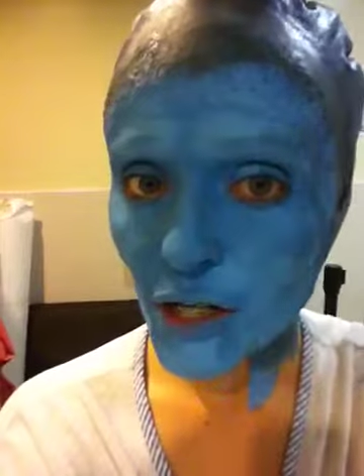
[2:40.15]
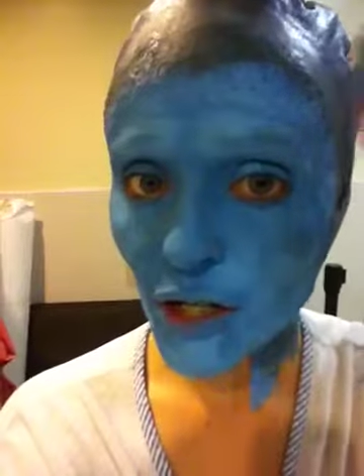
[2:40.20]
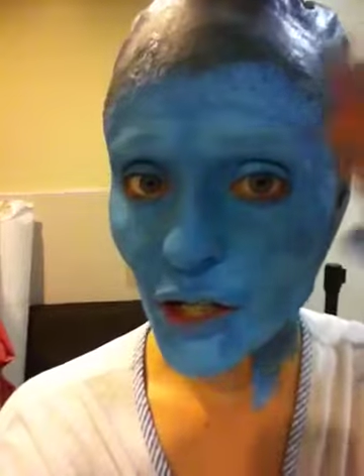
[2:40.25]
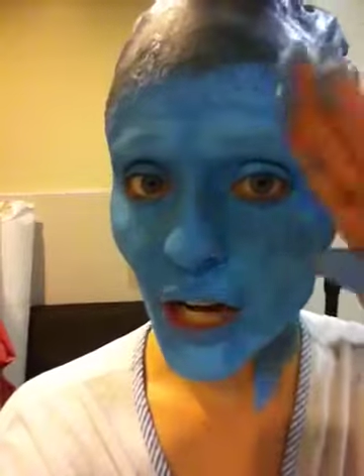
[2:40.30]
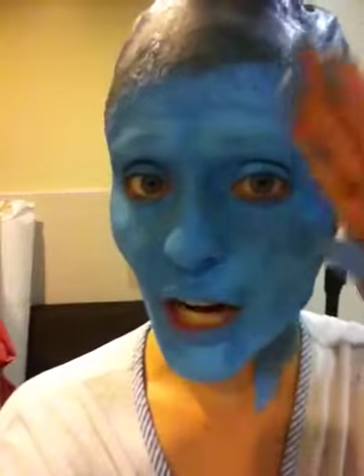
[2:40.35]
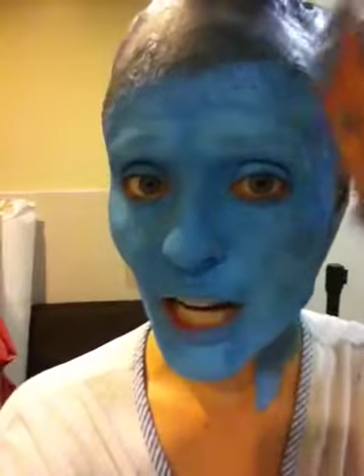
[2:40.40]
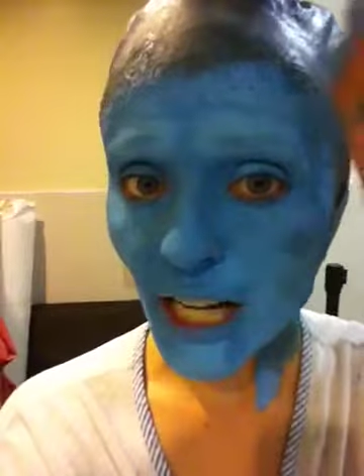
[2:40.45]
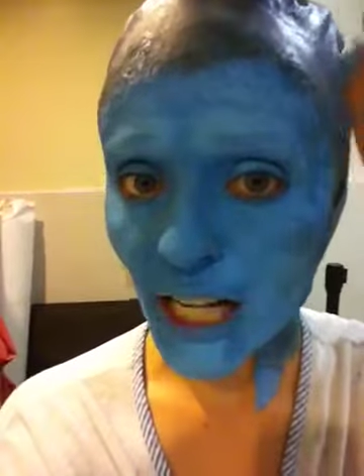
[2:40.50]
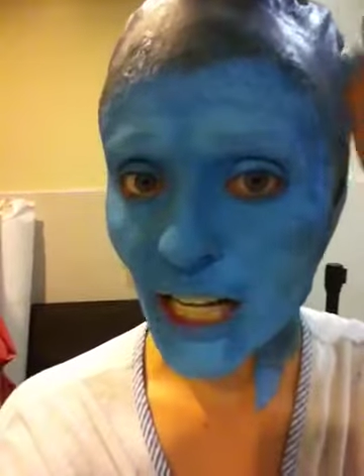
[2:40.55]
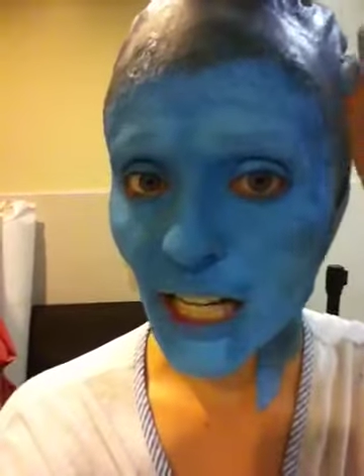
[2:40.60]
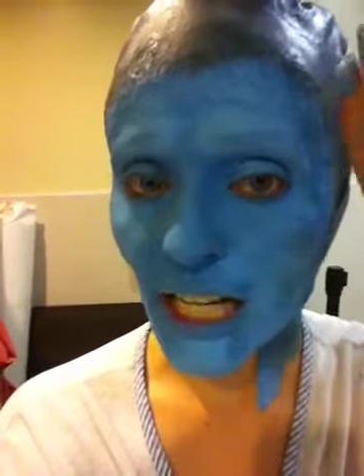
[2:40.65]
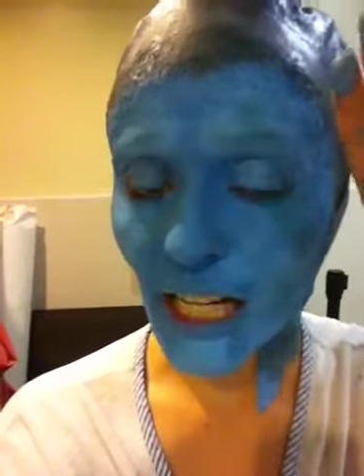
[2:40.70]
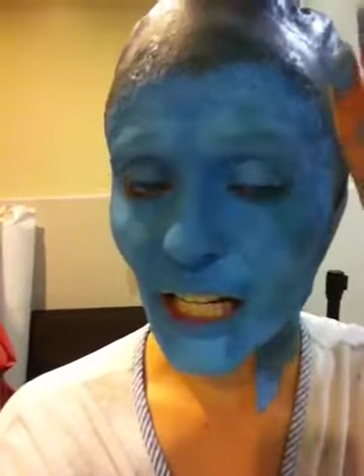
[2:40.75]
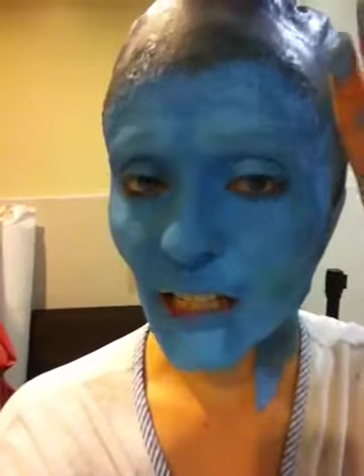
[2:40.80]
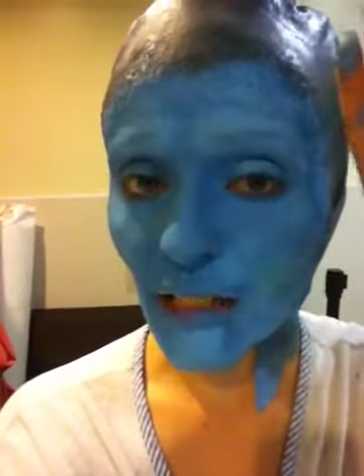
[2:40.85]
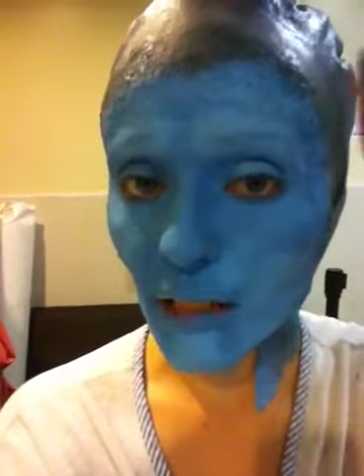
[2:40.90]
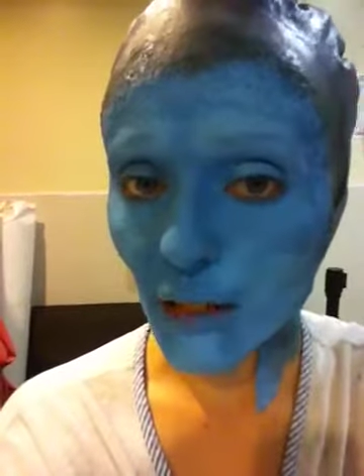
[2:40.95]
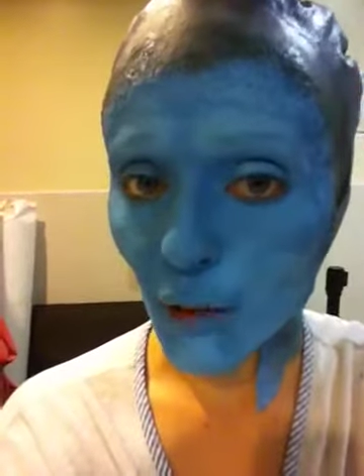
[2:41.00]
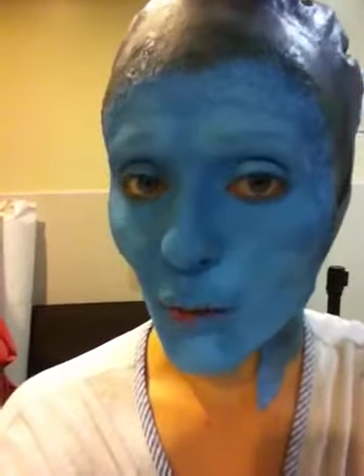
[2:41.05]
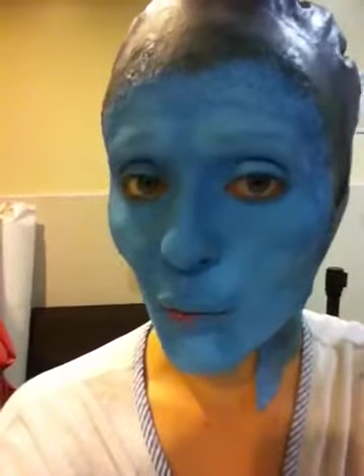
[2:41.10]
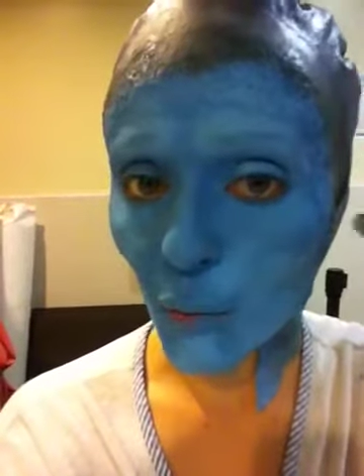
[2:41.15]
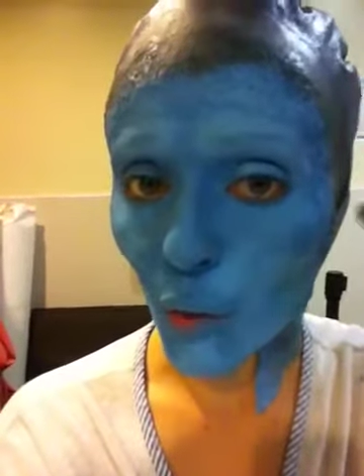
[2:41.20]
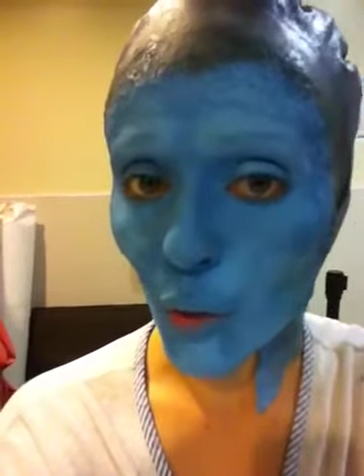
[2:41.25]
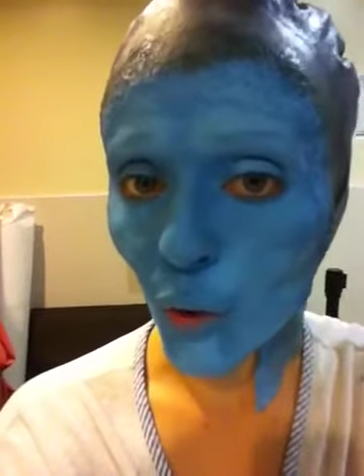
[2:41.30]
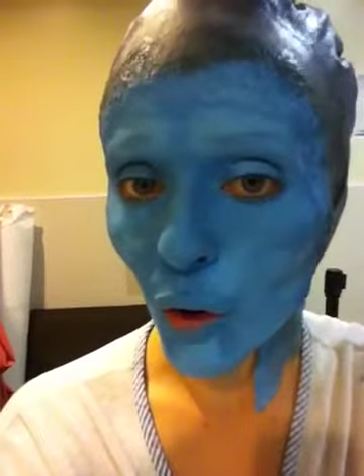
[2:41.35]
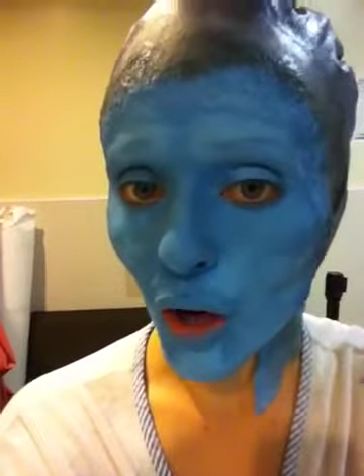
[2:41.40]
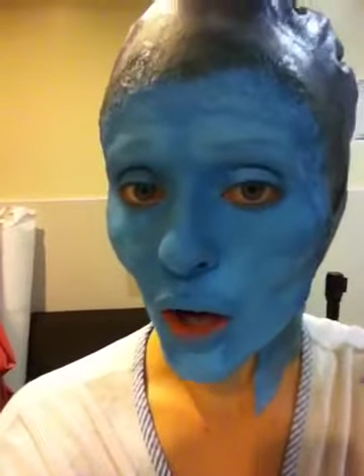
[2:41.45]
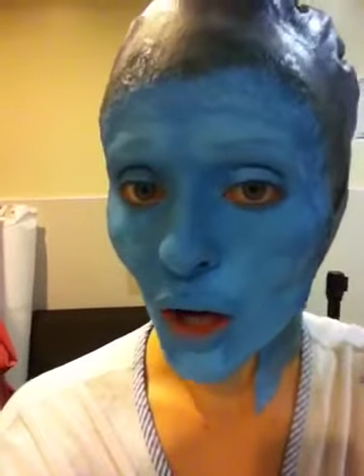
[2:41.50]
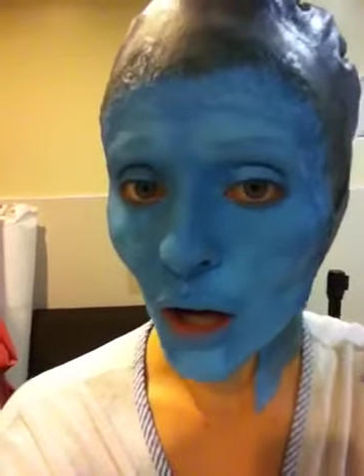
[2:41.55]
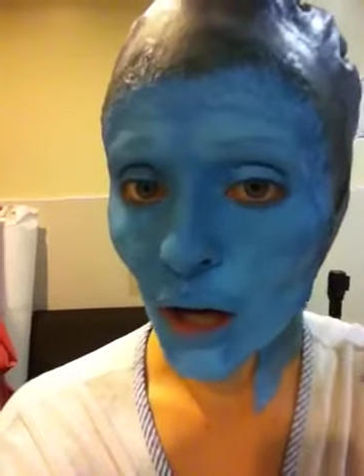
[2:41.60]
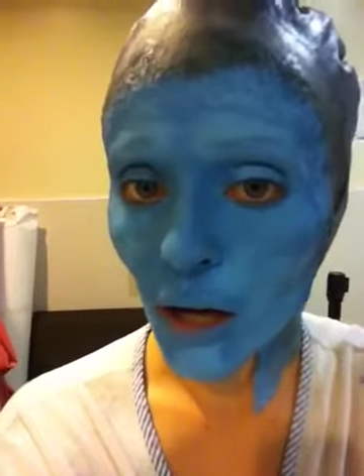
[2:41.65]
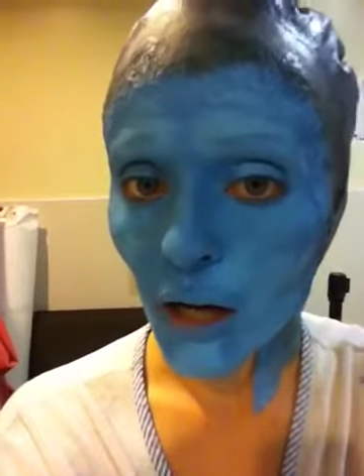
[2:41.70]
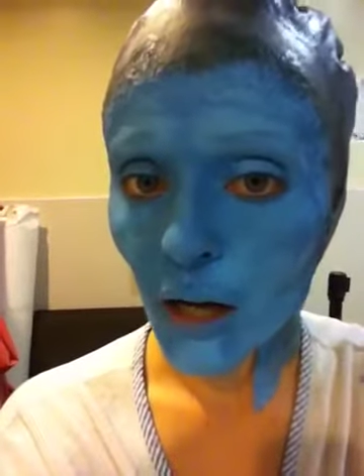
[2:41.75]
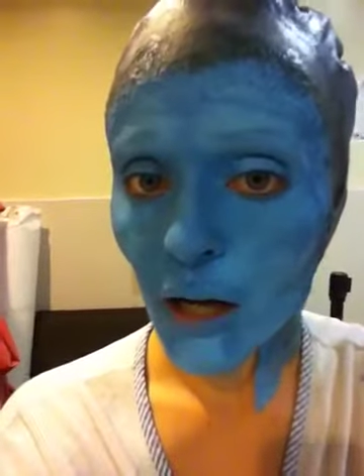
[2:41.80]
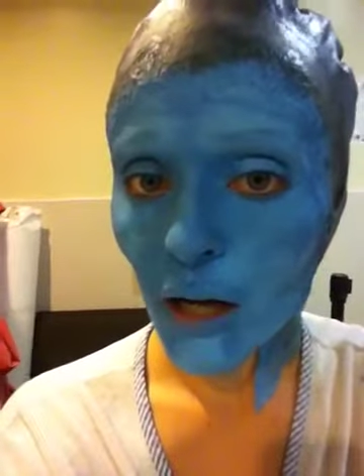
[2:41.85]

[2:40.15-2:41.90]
You kind of need a little more,